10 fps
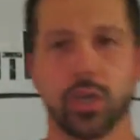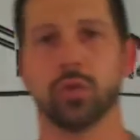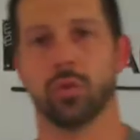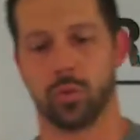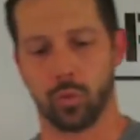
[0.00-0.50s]

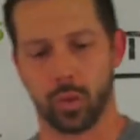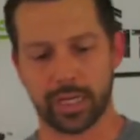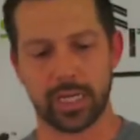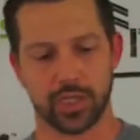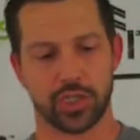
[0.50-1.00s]
do.
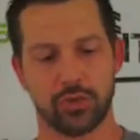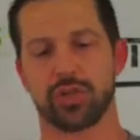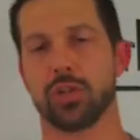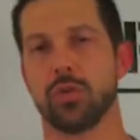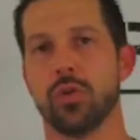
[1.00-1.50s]
What could you
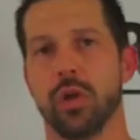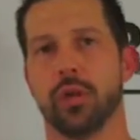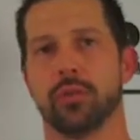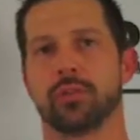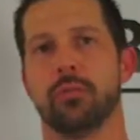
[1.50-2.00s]
do
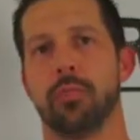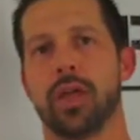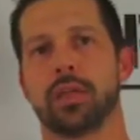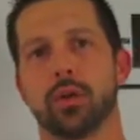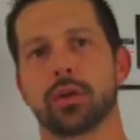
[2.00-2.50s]
to
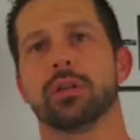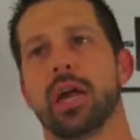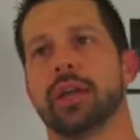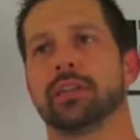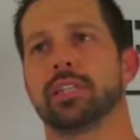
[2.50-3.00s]
make your
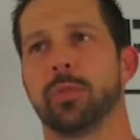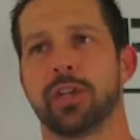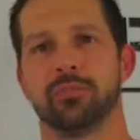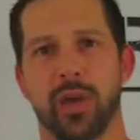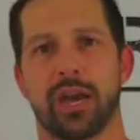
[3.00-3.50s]
client
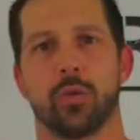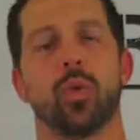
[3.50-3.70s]
experience better?